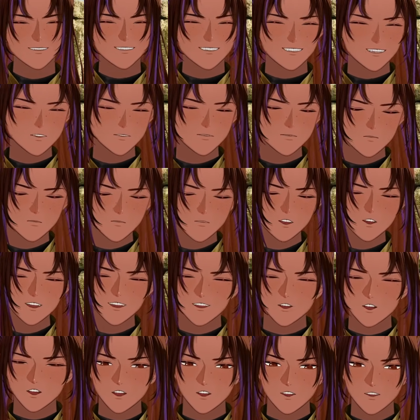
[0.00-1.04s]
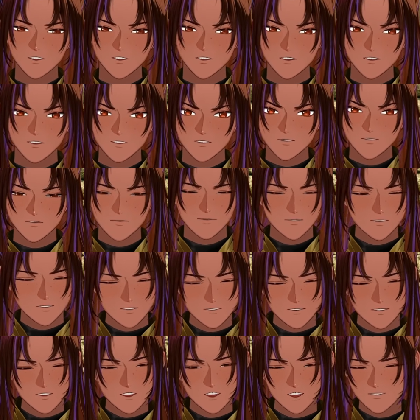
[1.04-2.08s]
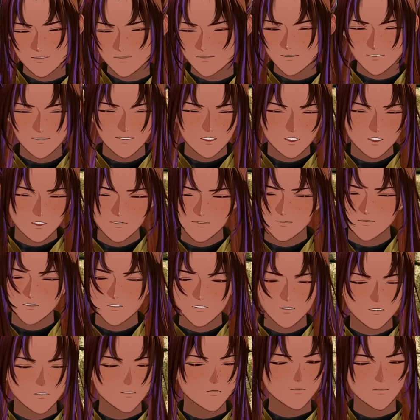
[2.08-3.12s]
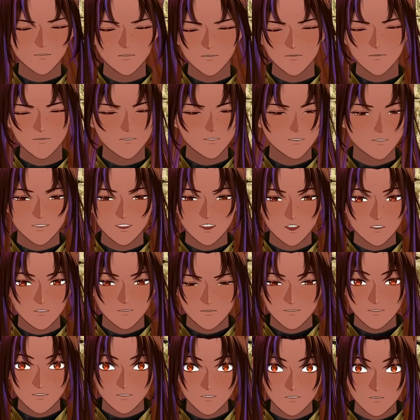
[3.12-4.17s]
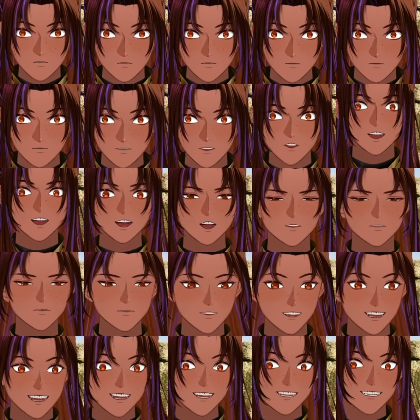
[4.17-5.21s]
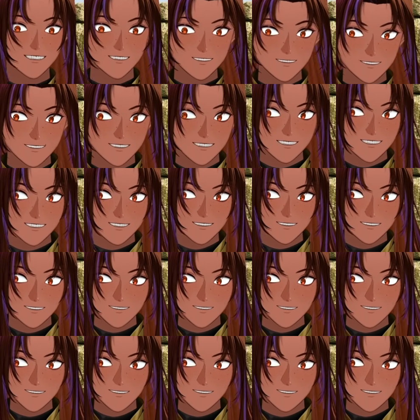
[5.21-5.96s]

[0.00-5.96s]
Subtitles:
Keep one on you. They're cheap. It's like 4 gold for a rank 1 scroll. Buy a lot.